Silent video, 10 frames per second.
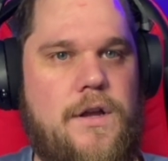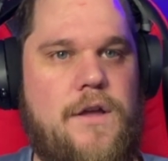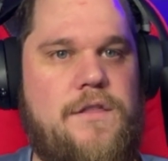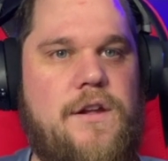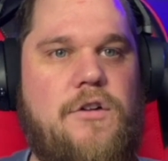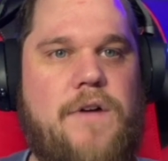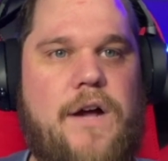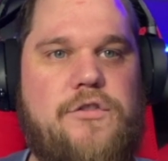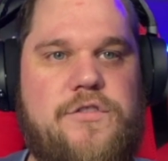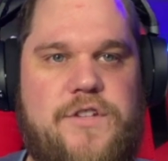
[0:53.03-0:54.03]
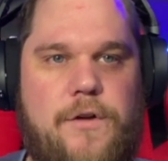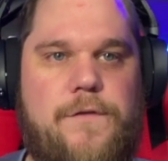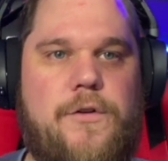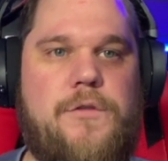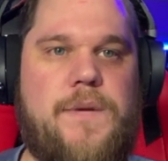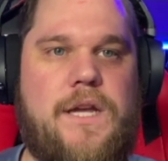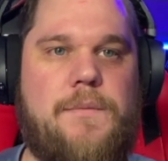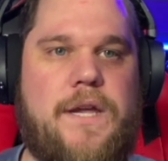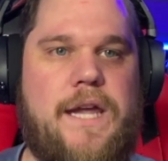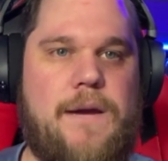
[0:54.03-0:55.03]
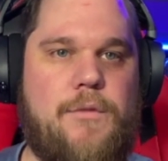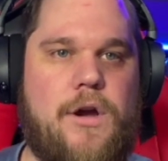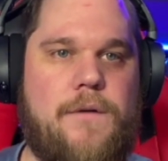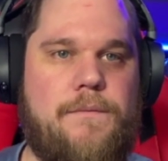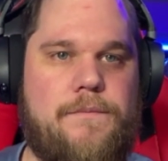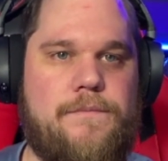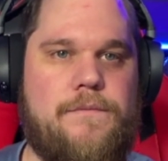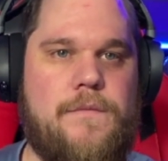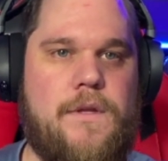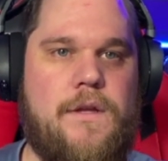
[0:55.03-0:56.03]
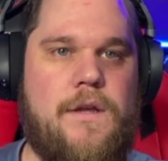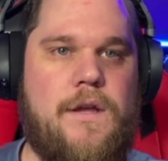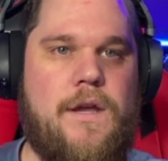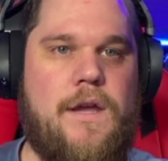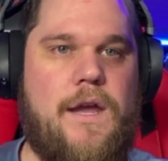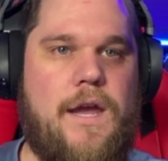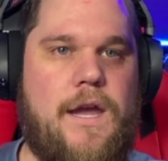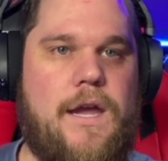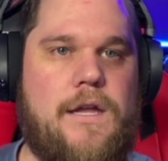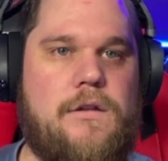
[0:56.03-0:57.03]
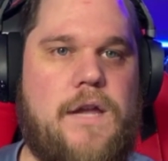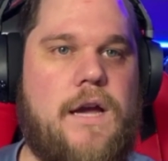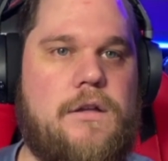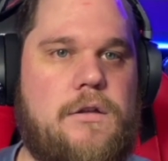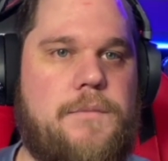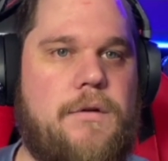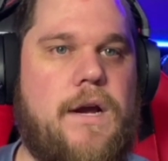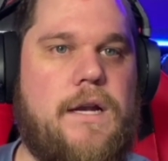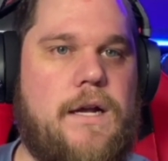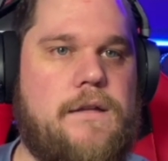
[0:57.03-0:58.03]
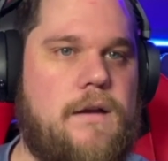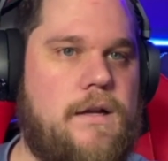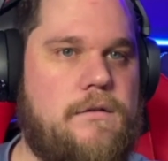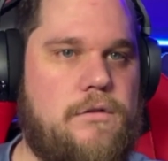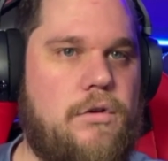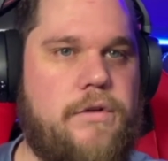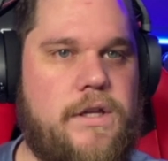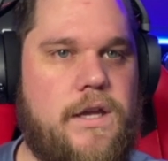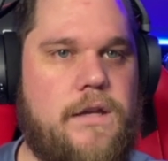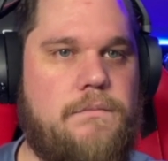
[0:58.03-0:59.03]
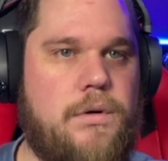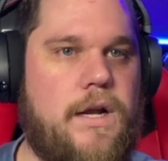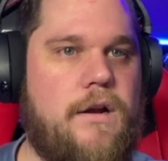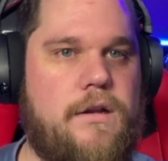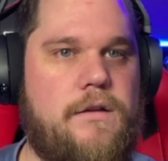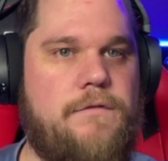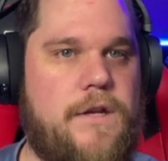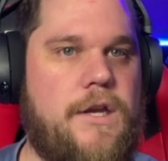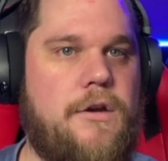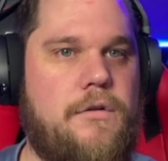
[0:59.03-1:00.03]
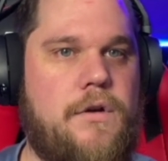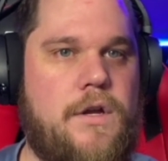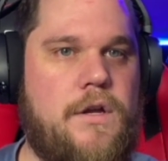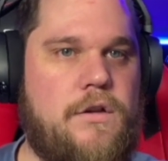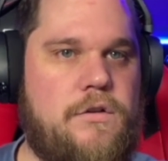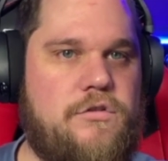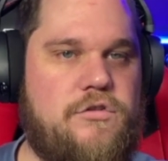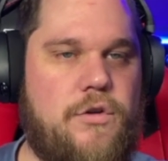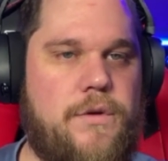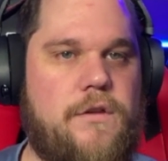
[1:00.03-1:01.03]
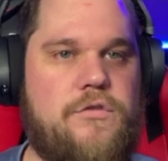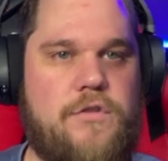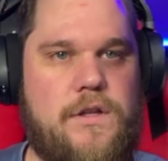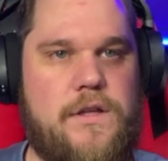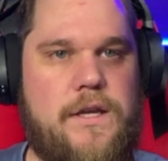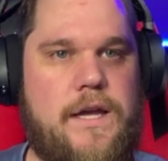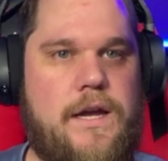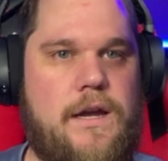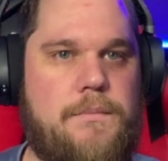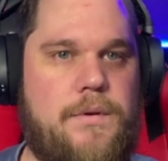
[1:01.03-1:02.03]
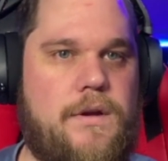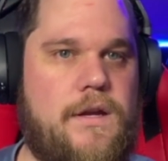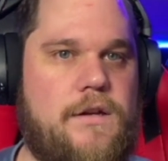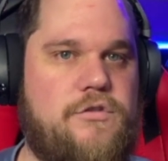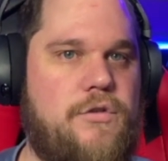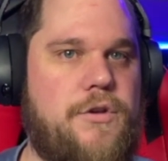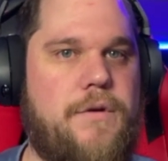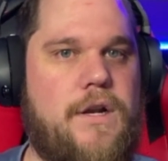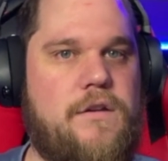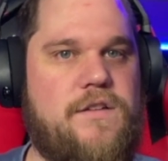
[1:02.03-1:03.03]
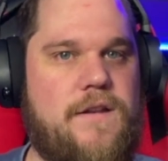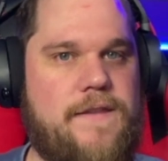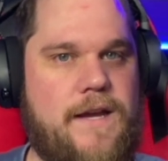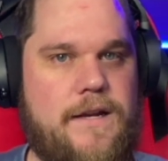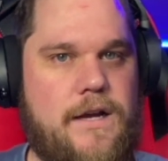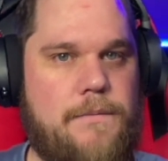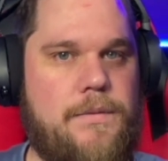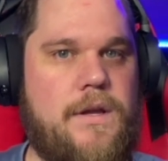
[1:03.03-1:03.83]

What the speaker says: that allowed your cell phone to become a camera. And yeah, you'd be right. I totally did put out a video showing their ScreenLink app and showing you how to set that up